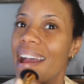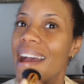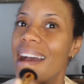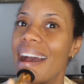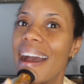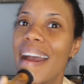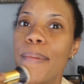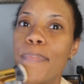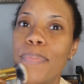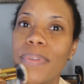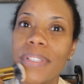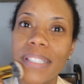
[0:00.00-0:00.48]

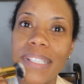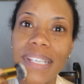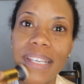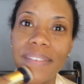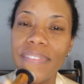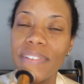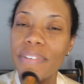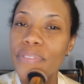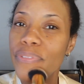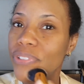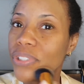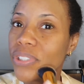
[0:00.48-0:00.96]
I believe
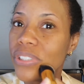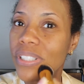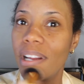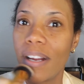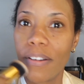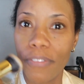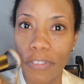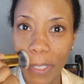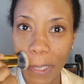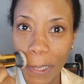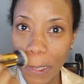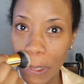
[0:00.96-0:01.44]
in full
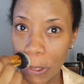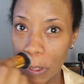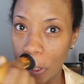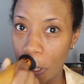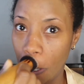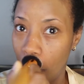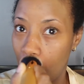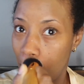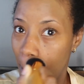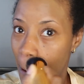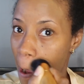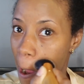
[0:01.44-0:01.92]
coverage,
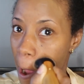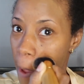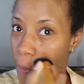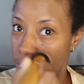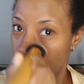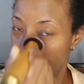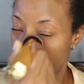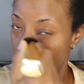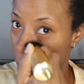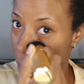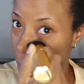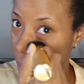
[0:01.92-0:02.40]
and
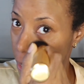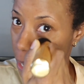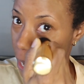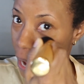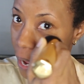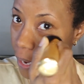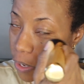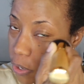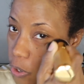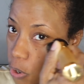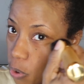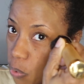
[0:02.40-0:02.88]
then
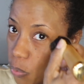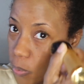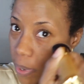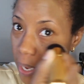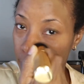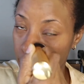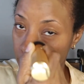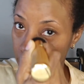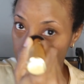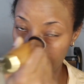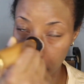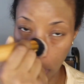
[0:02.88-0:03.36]
I go
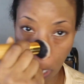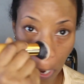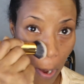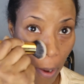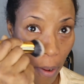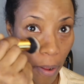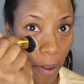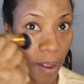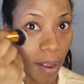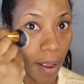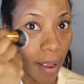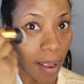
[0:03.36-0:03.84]
in
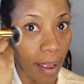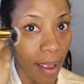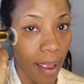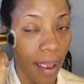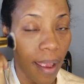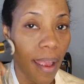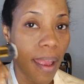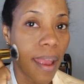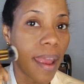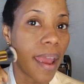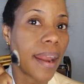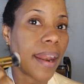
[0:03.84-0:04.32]

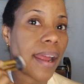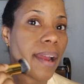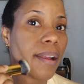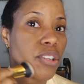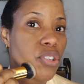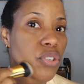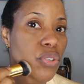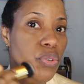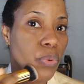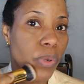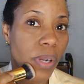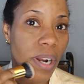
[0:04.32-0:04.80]
and I
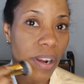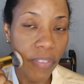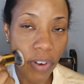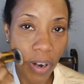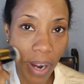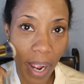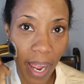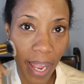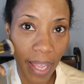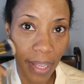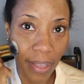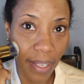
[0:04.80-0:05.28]
do whatever
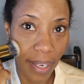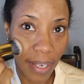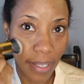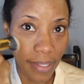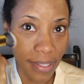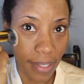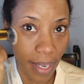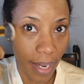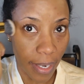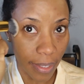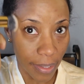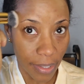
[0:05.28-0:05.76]

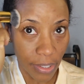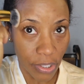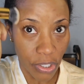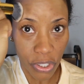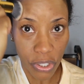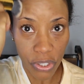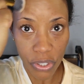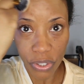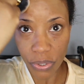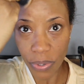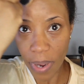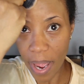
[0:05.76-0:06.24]
highlights I need to
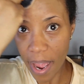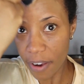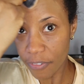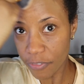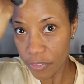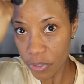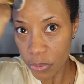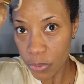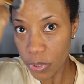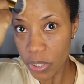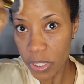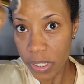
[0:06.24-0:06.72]
do
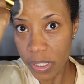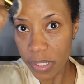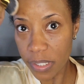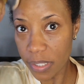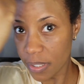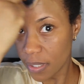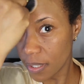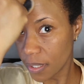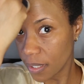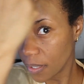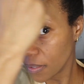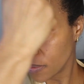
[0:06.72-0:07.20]
afterwards.